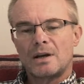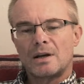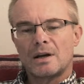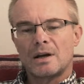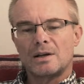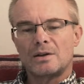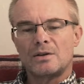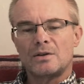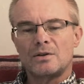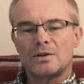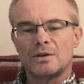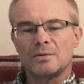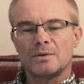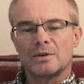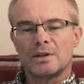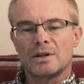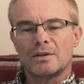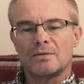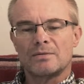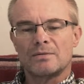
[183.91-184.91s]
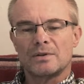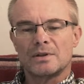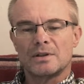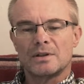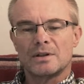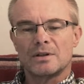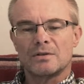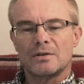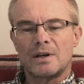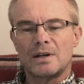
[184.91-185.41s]
I knew she would give it
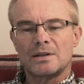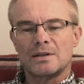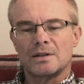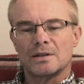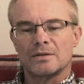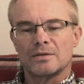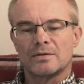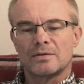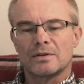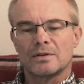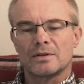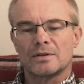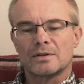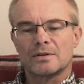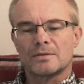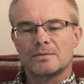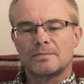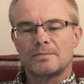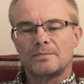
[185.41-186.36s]
a great deal of thought.